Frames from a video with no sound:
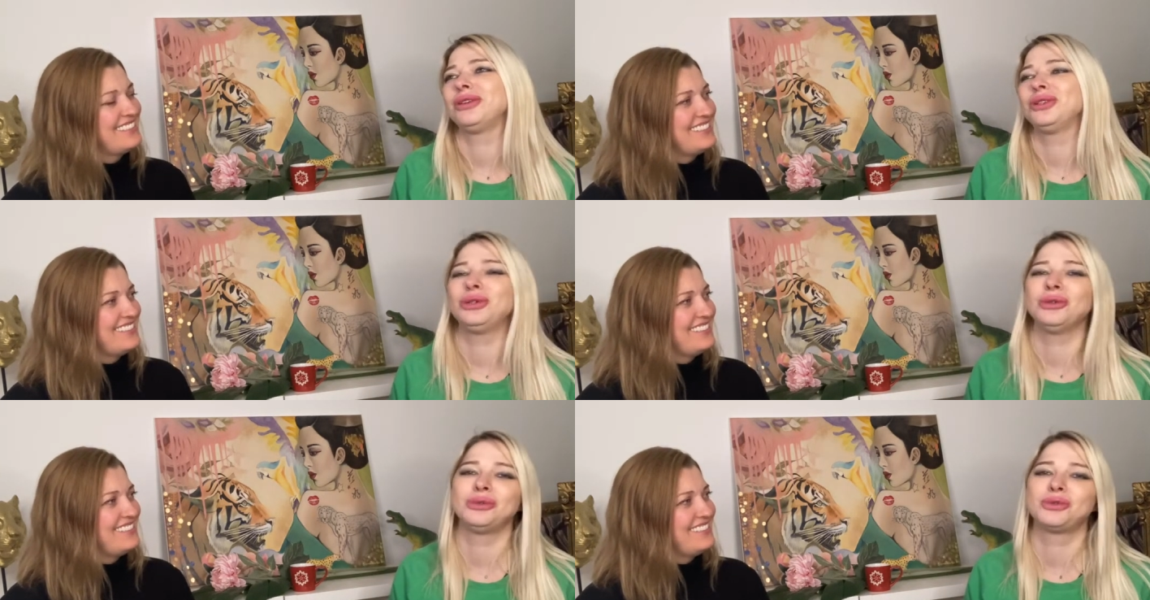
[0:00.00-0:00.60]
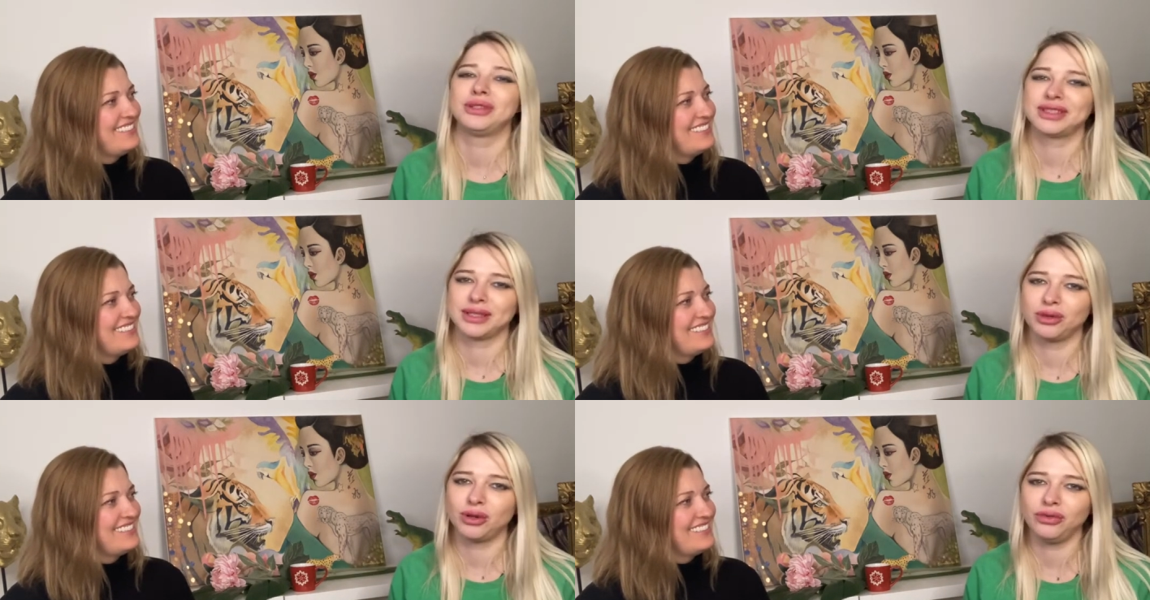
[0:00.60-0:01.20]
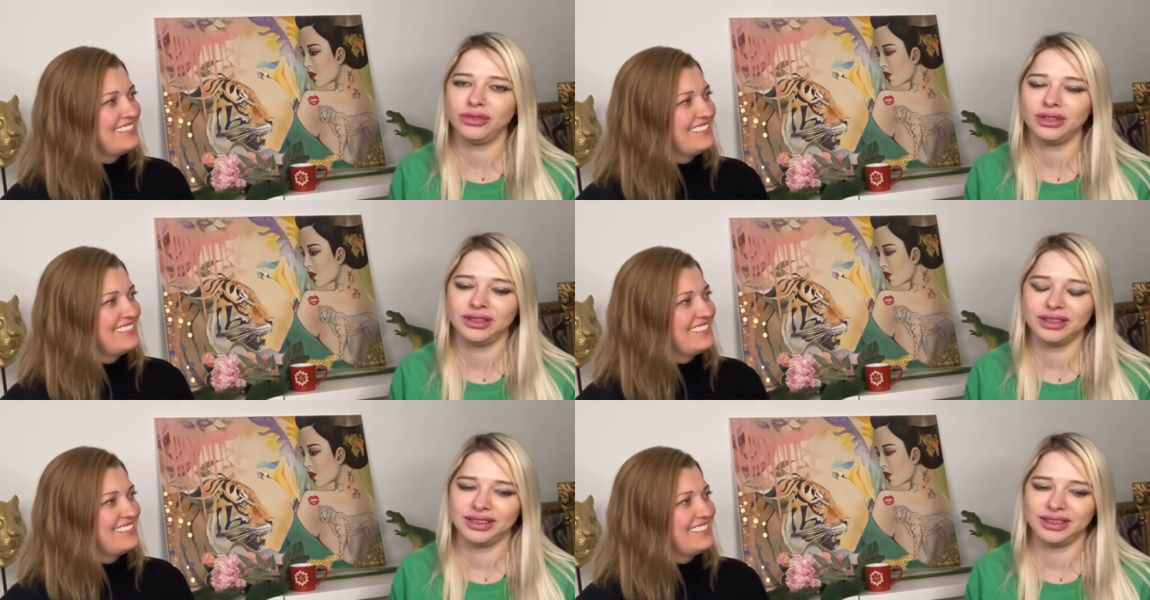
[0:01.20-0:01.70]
Speaker 1: gonna go drink some coffee